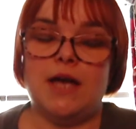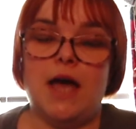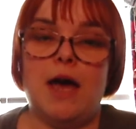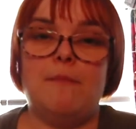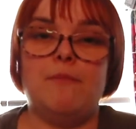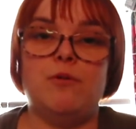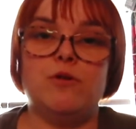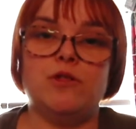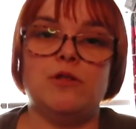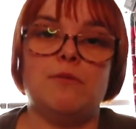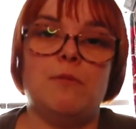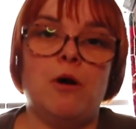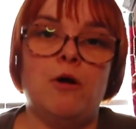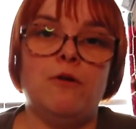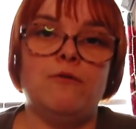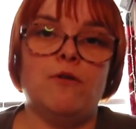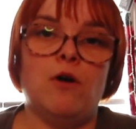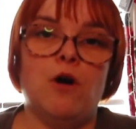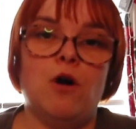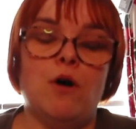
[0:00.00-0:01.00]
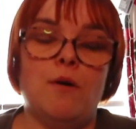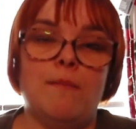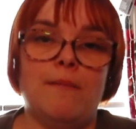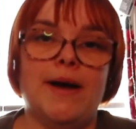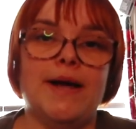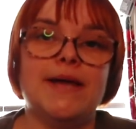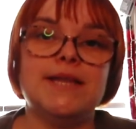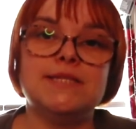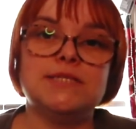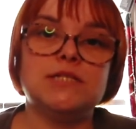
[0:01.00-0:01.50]
and put them over on
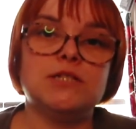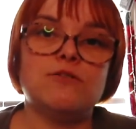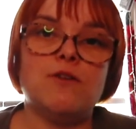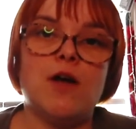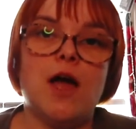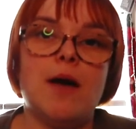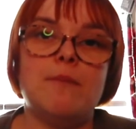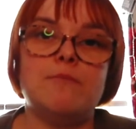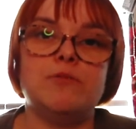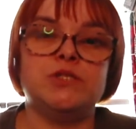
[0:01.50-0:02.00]
my Instagram,